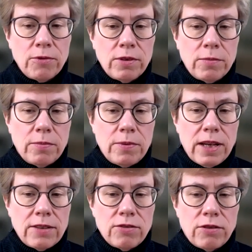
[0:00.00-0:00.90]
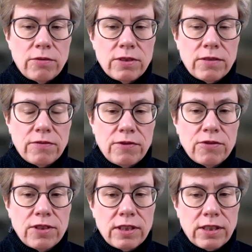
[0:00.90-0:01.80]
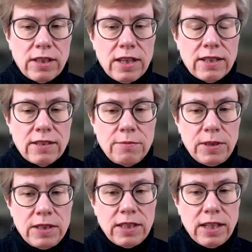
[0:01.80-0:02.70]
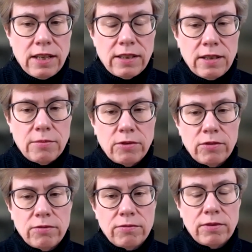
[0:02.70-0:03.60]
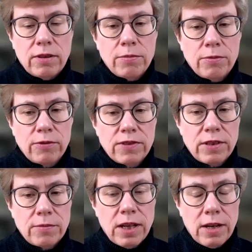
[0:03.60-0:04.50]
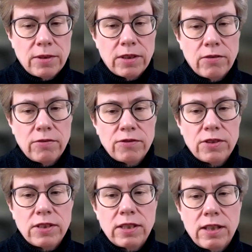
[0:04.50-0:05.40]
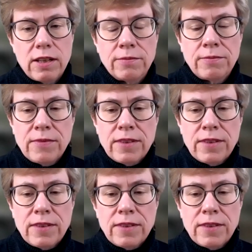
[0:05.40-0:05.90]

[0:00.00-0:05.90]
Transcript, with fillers: Ibrutinib, as you know, is the first-in-class BTK inhibitor approved some time ago for CLL.